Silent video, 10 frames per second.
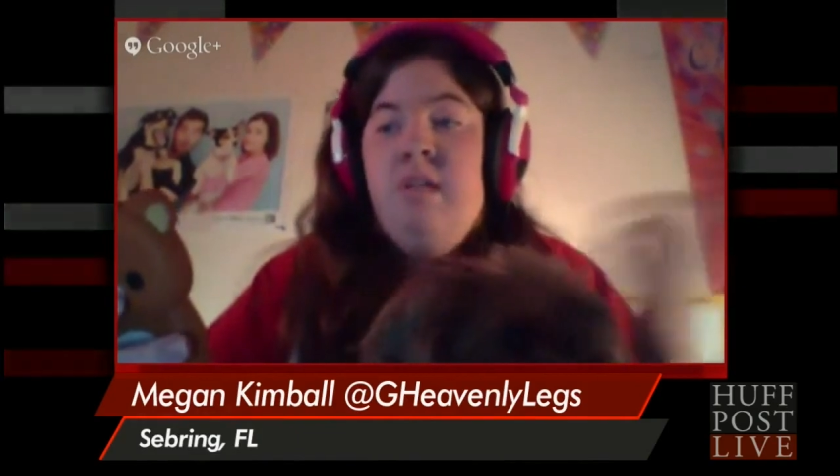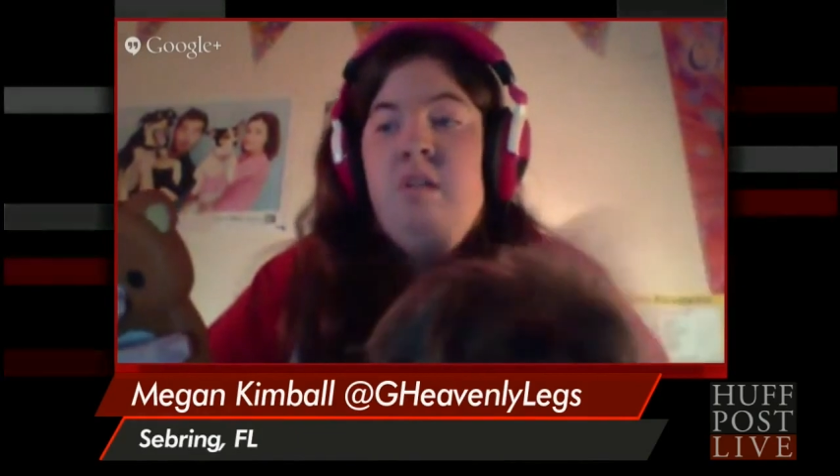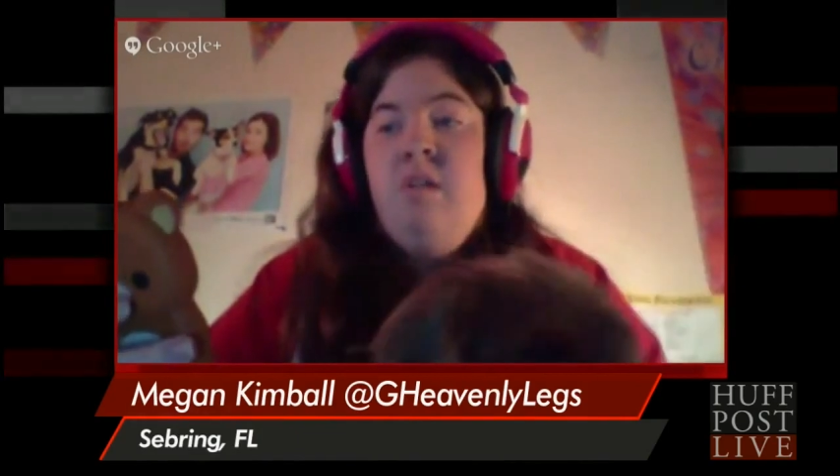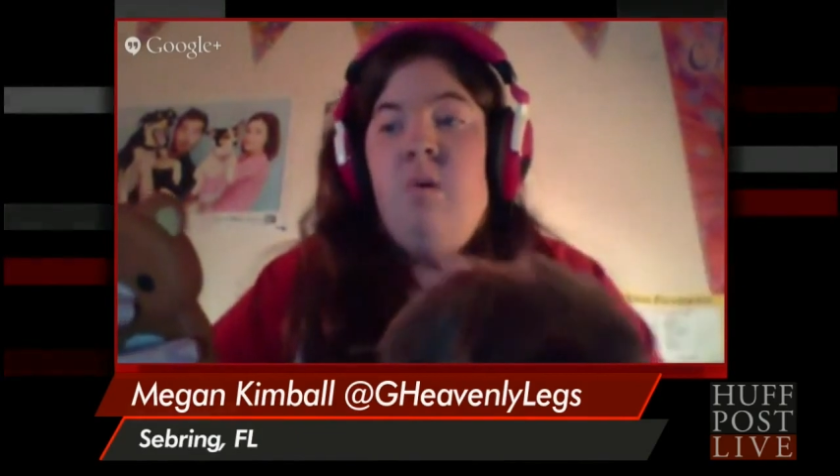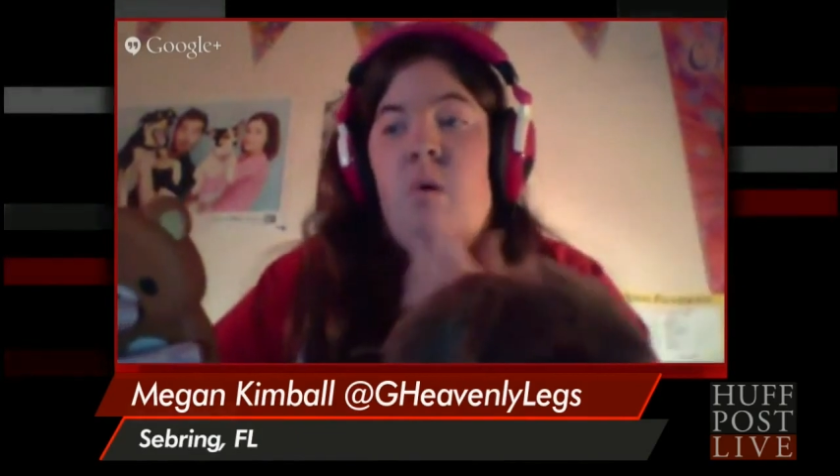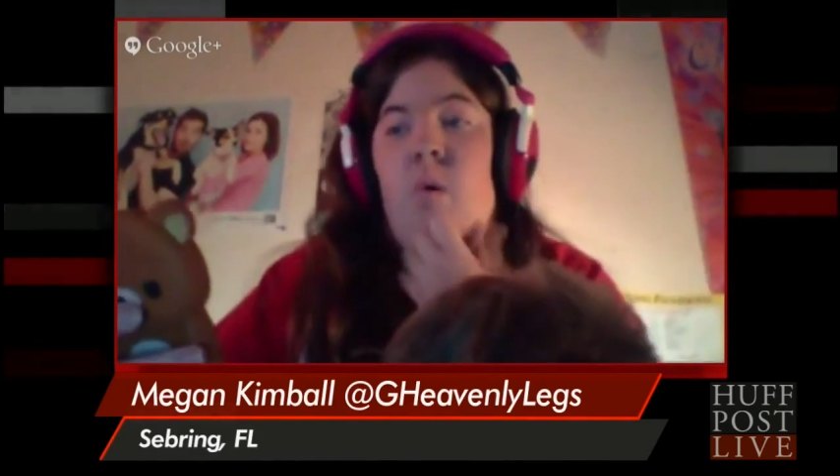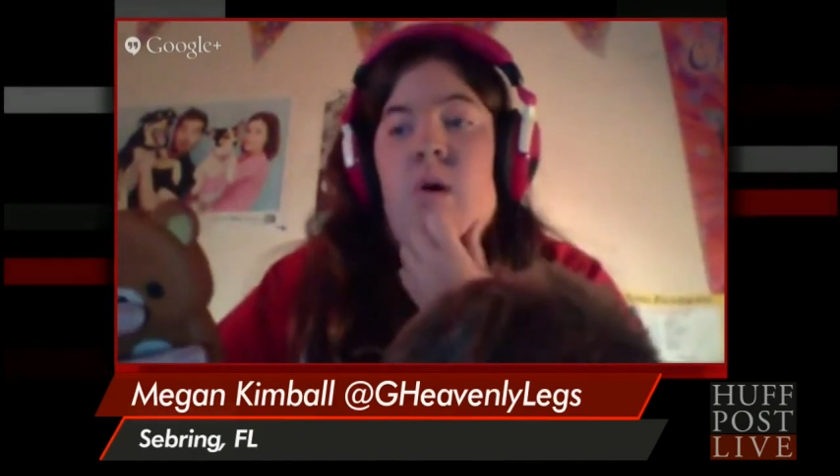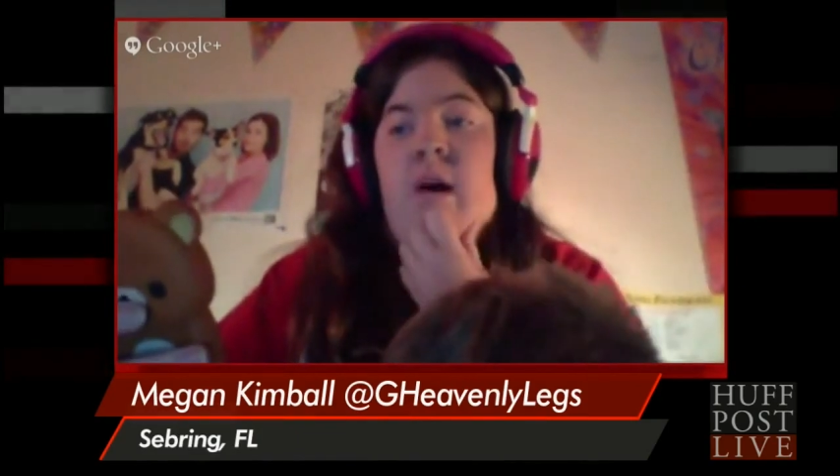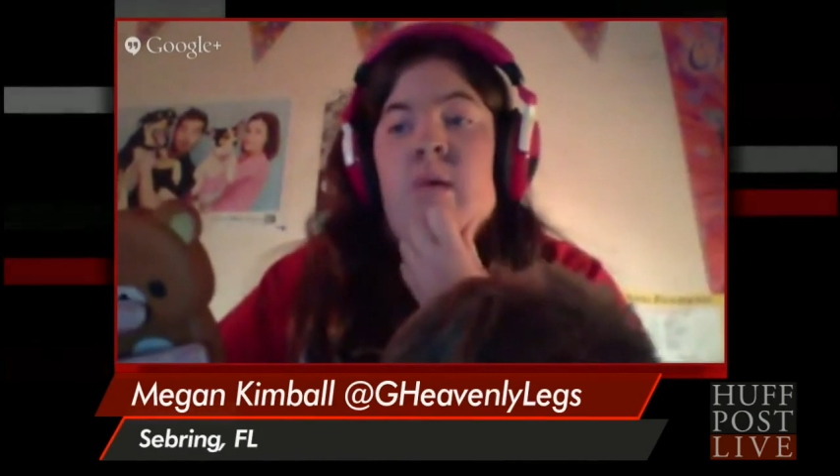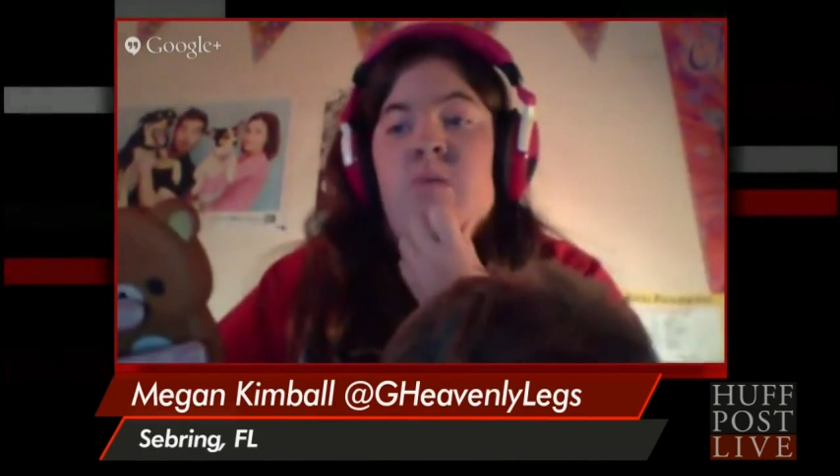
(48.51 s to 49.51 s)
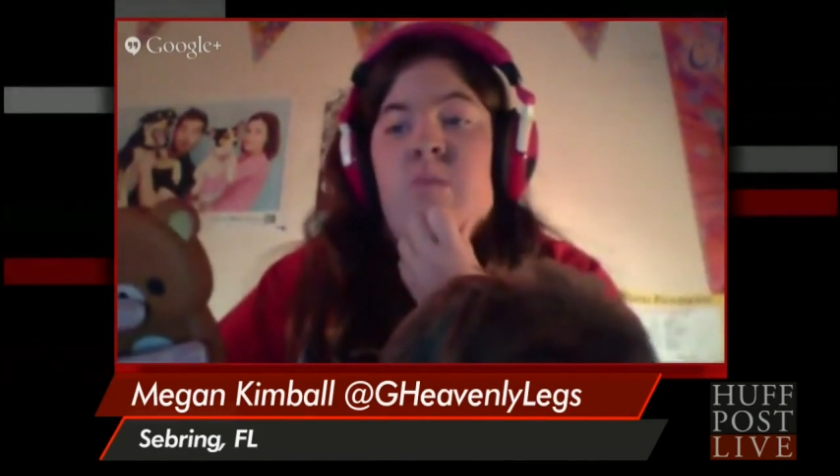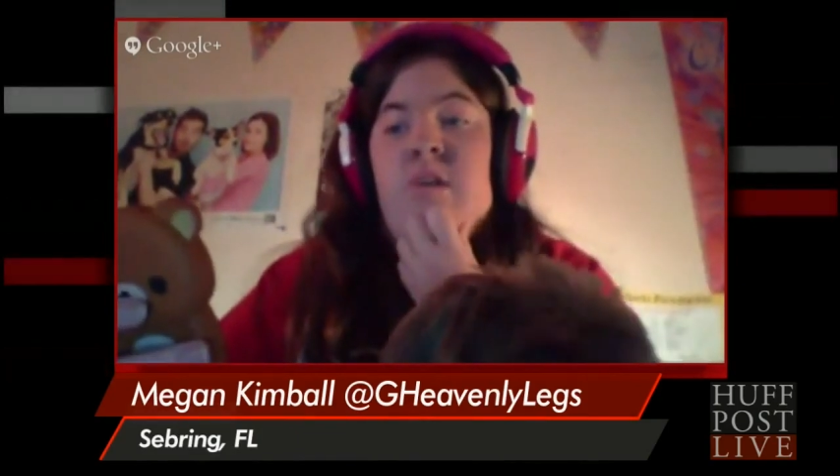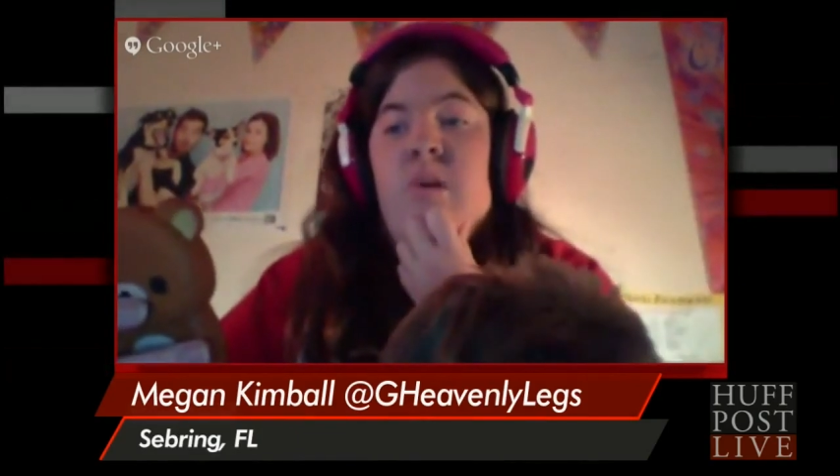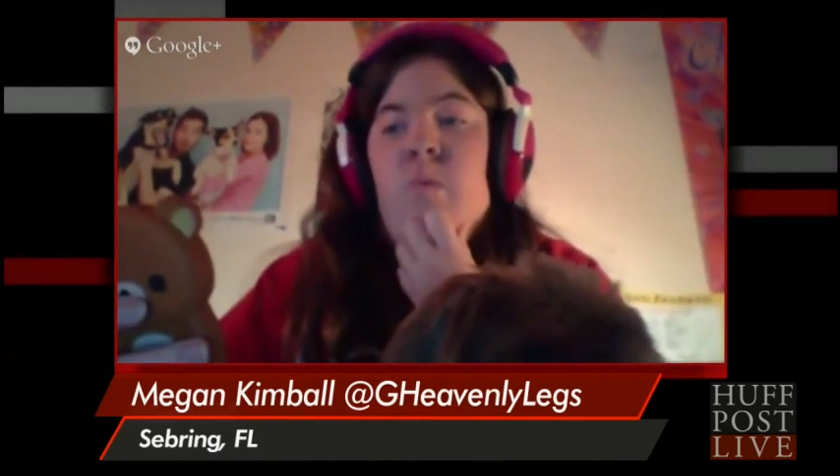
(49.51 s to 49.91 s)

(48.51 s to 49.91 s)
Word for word: so I was wondering,